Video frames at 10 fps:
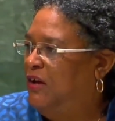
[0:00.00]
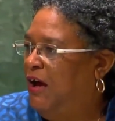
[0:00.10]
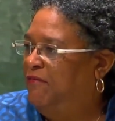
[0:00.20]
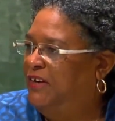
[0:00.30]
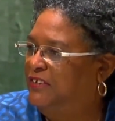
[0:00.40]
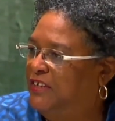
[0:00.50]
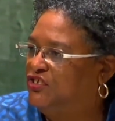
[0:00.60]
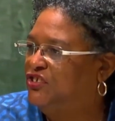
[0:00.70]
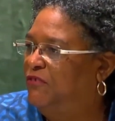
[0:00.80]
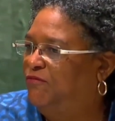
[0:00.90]
of an
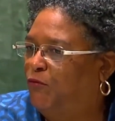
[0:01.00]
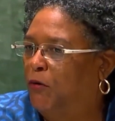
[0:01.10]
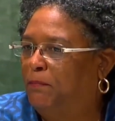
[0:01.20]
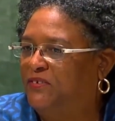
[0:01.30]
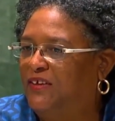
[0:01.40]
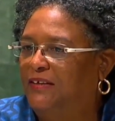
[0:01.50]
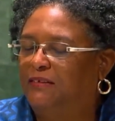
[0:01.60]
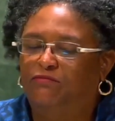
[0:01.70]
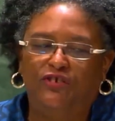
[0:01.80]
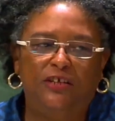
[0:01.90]
additional 4%
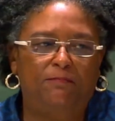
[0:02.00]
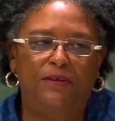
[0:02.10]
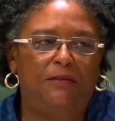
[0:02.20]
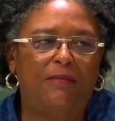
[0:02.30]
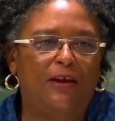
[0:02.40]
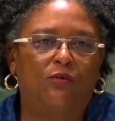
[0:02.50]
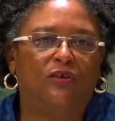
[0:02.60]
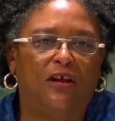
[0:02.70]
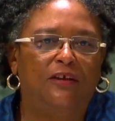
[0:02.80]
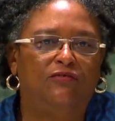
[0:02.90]
of GDP in my own
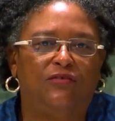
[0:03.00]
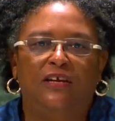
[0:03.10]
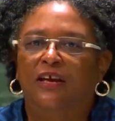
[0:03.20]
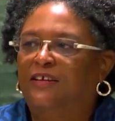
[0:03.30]
country